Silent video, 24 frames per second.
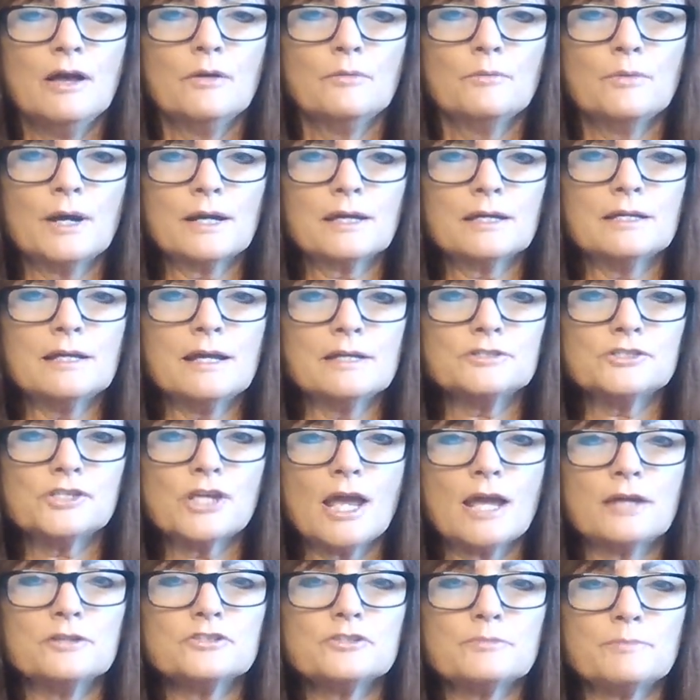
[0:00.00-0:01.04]
What can I
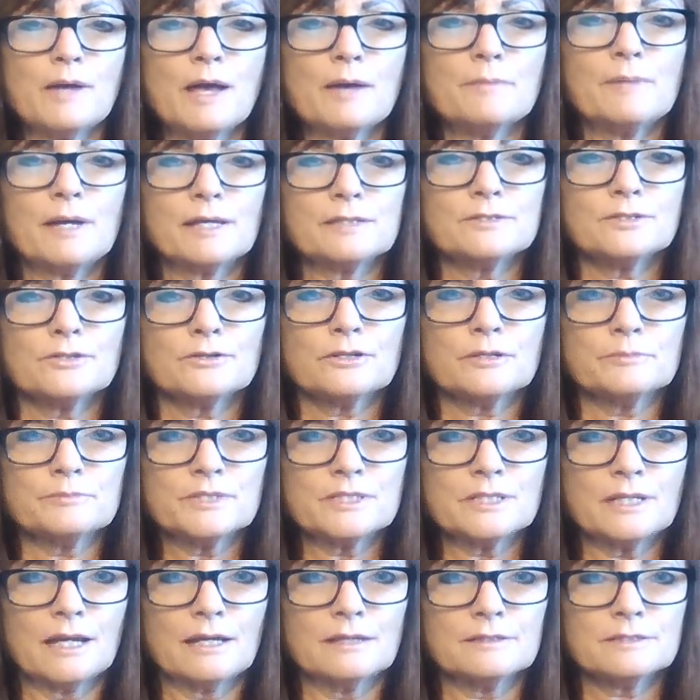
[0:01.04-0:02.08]
change about my
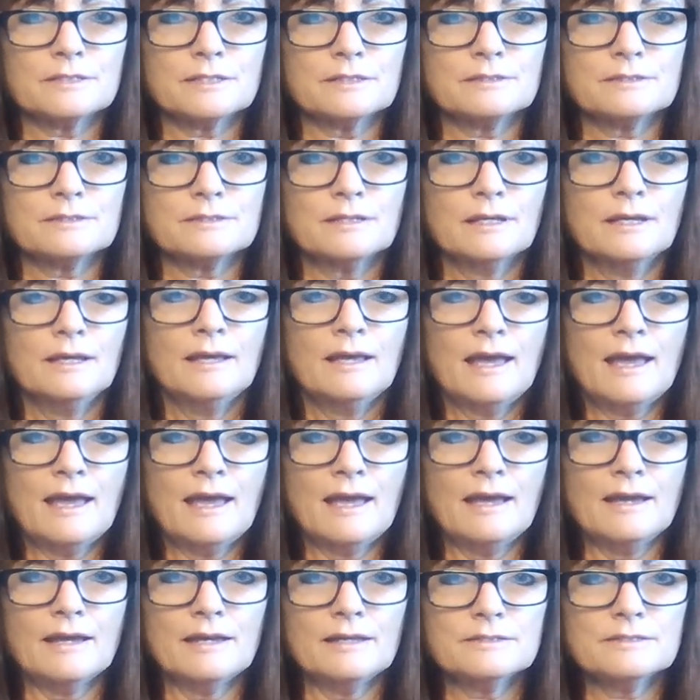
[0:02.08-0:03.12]
circumstances?
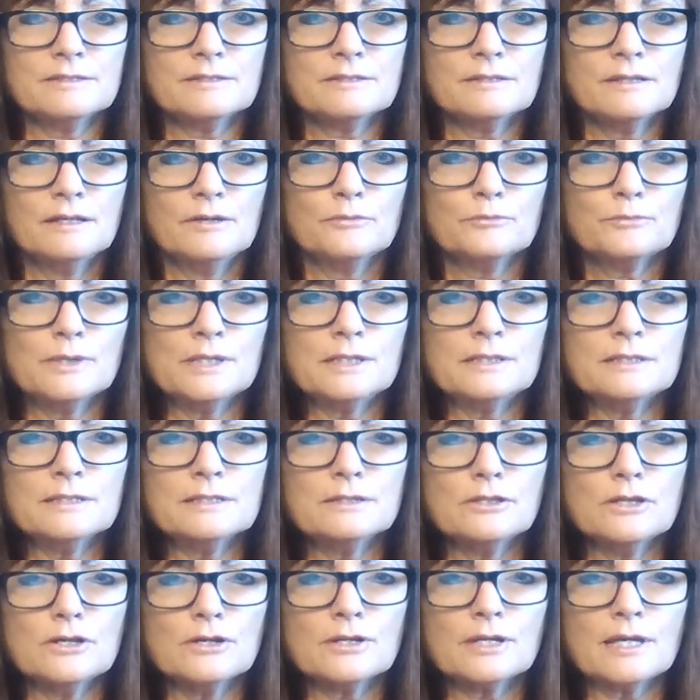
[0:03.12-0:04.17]
And really
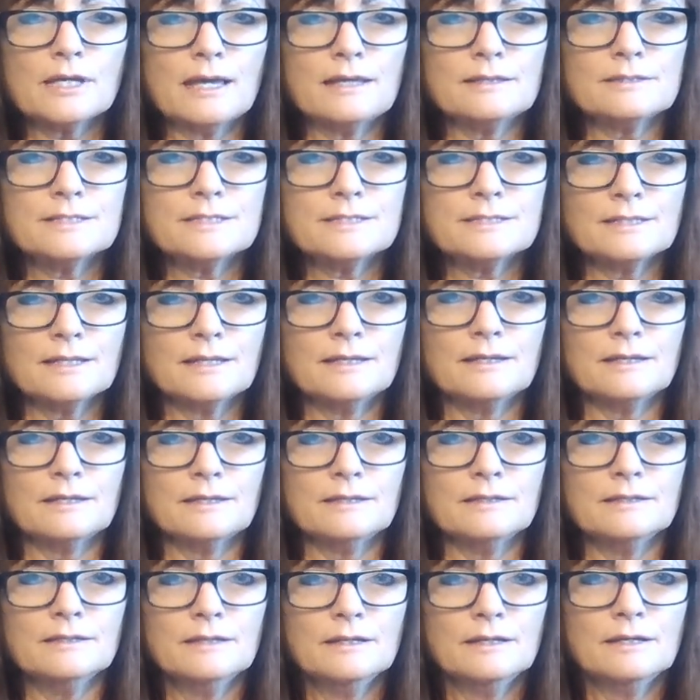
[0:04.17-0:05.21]
look and
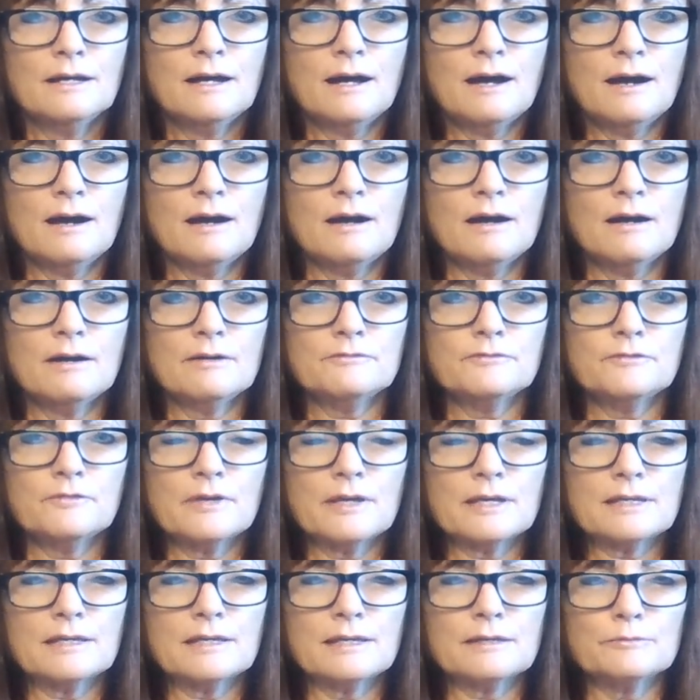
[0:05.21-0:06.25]
see of
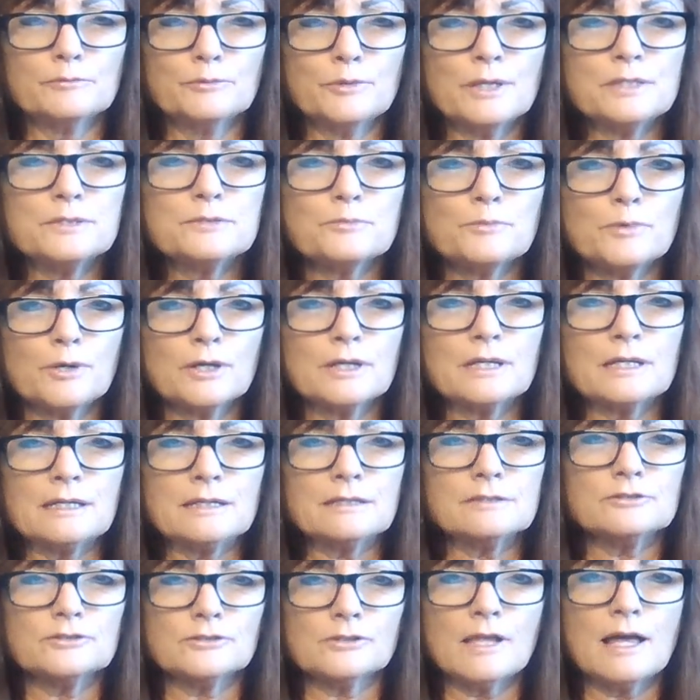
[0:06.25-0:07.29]
what's working
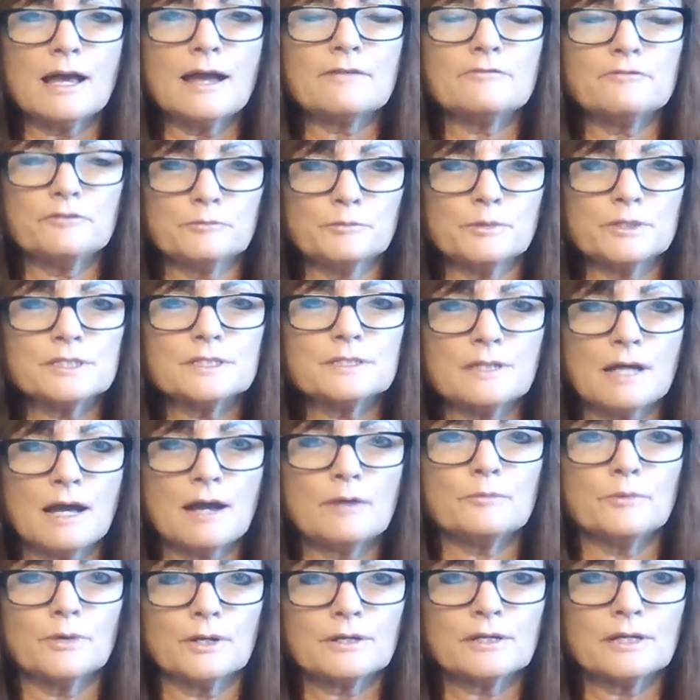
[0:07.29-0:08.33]
in your life and what's
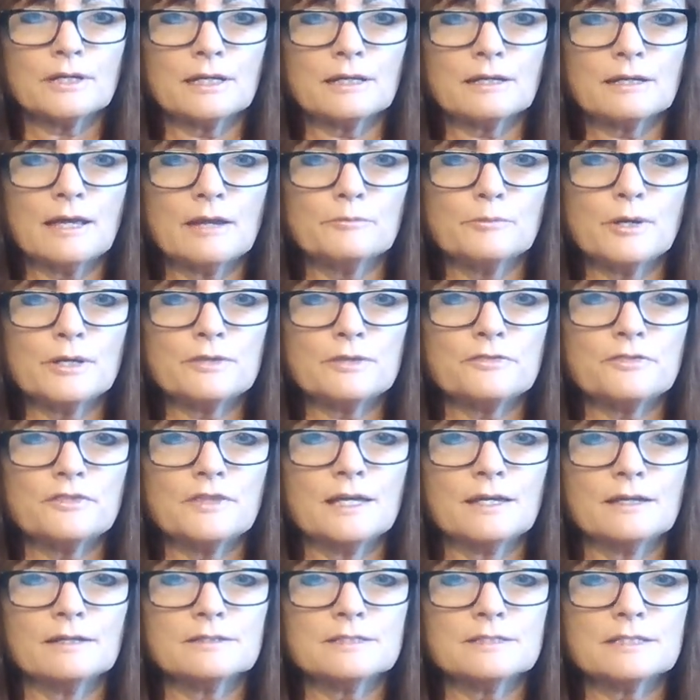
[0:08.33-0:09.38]
not working, and what
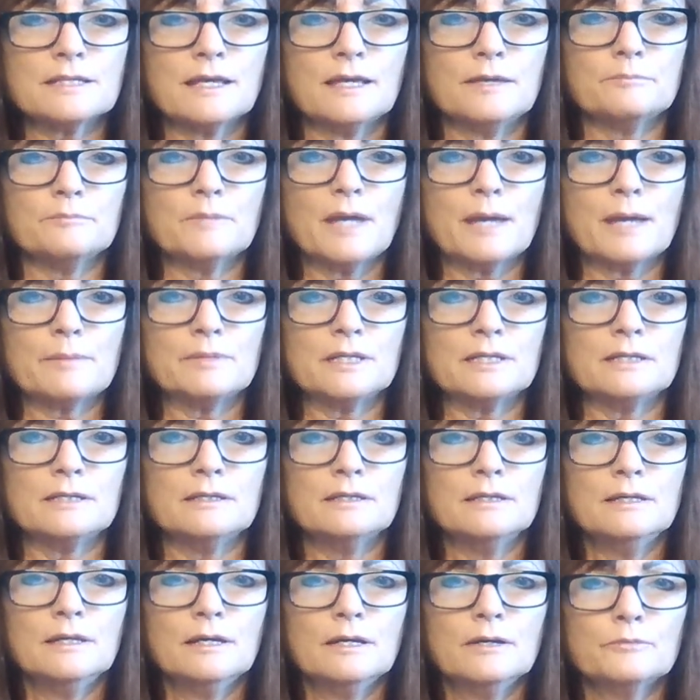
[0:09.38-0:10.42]
things can
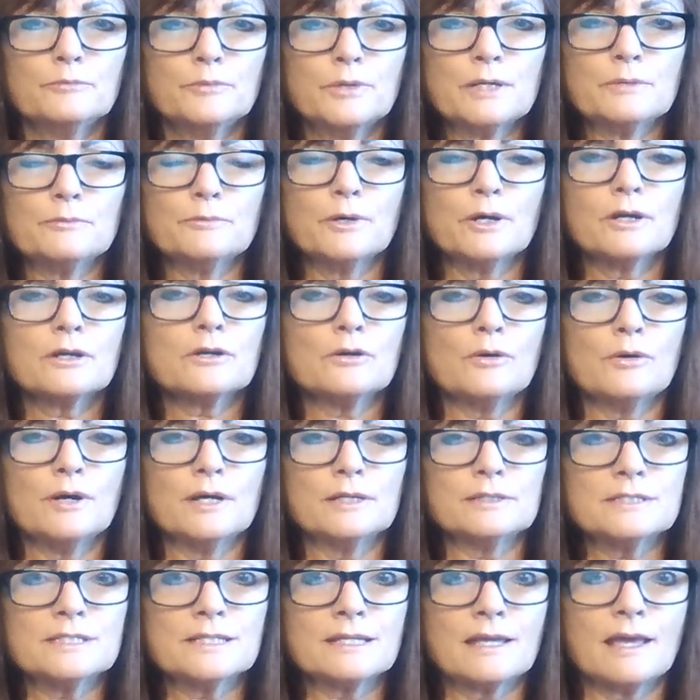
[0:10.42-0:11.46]
maybe we work
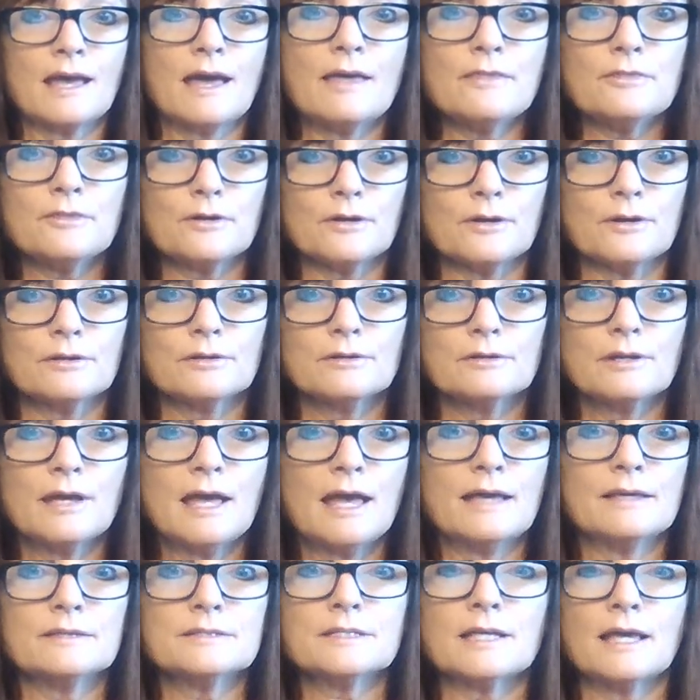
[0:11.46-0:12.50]
on together
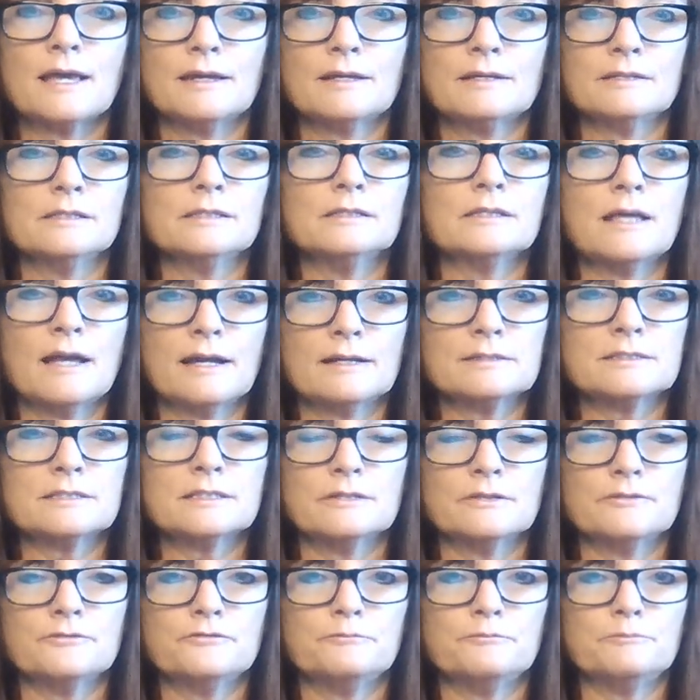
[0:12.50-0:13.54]
as a
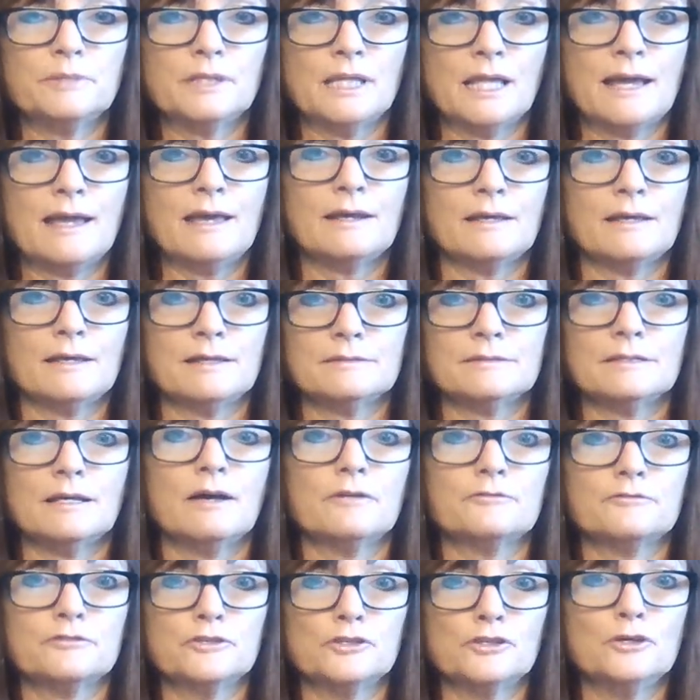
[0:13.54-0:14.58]
collective planet
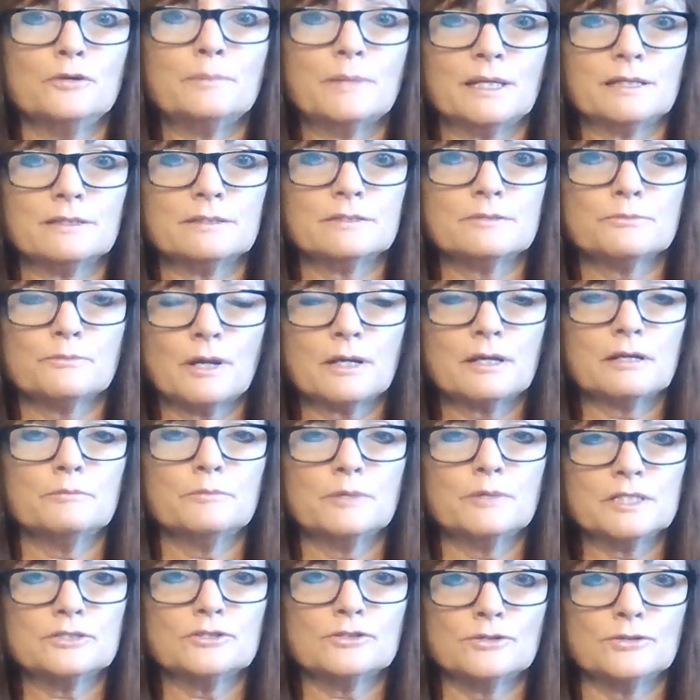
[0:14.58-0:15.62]
of humans. What can
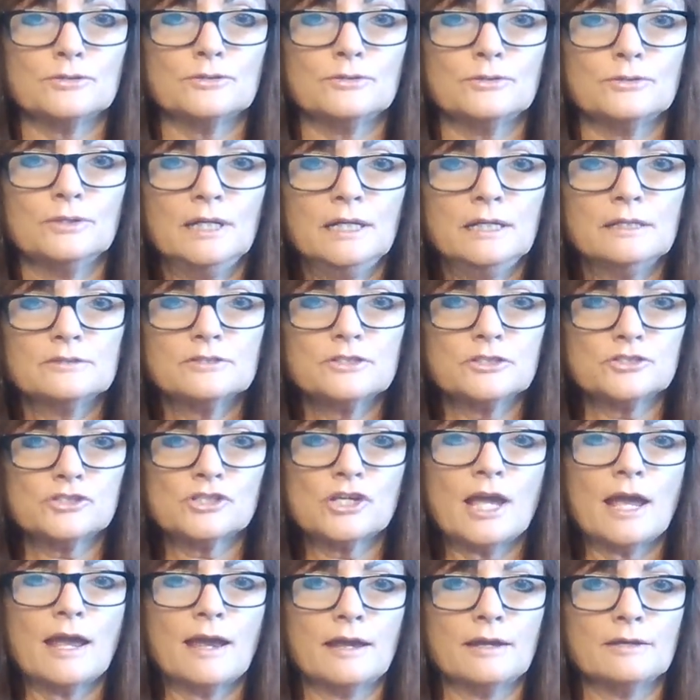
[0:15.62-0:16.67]
we do to
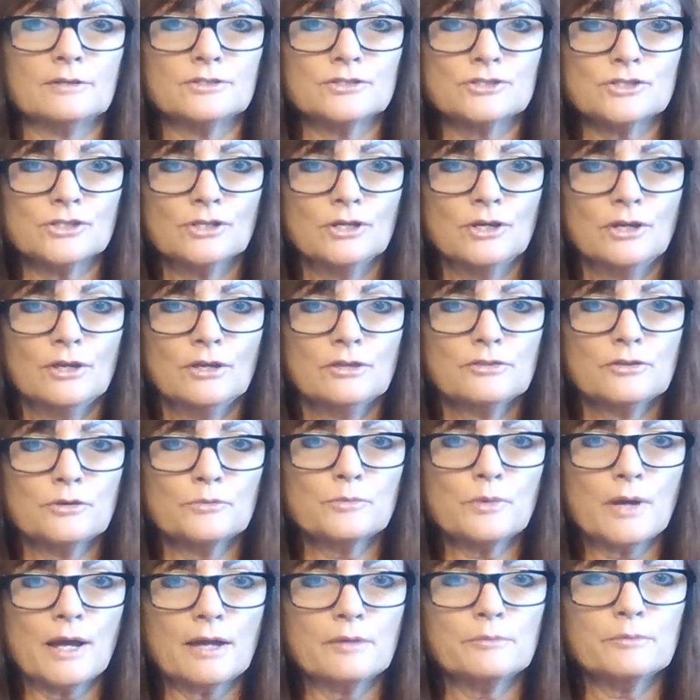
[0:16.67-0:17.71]
change the
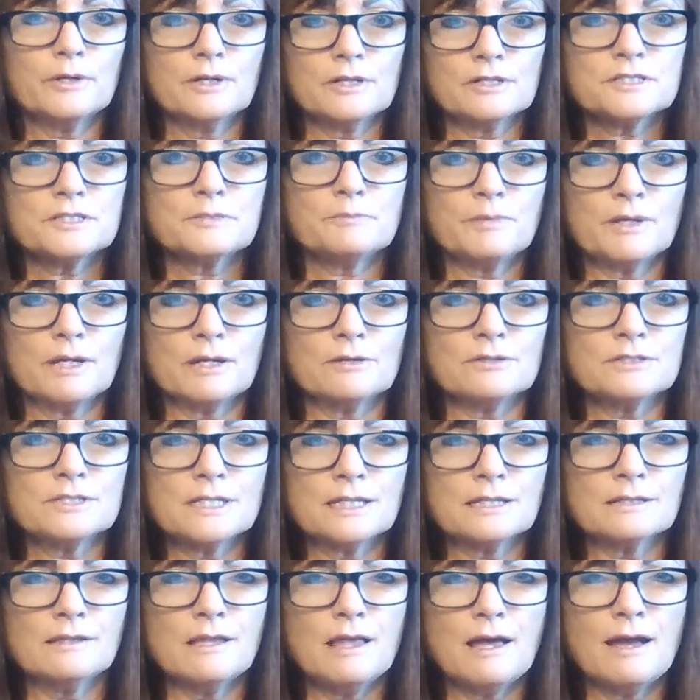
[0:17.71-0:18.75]
way we're
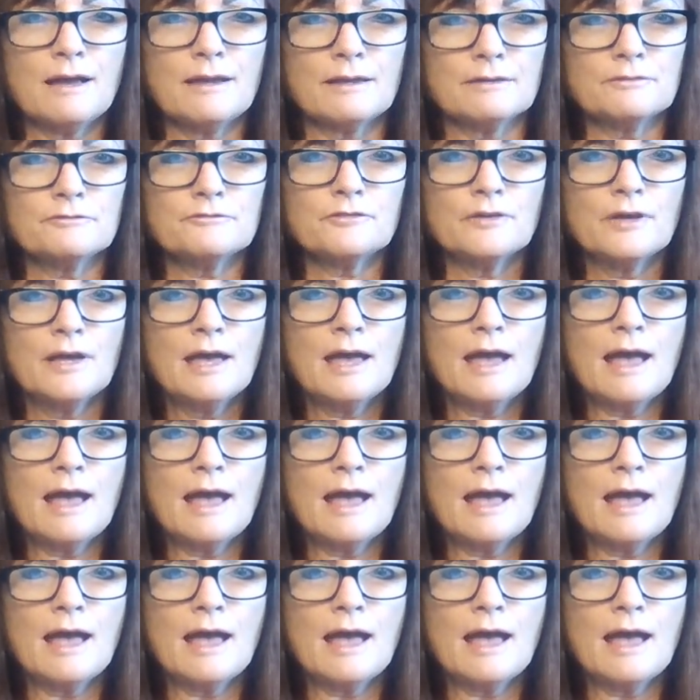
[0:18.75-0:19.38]
experiencing life?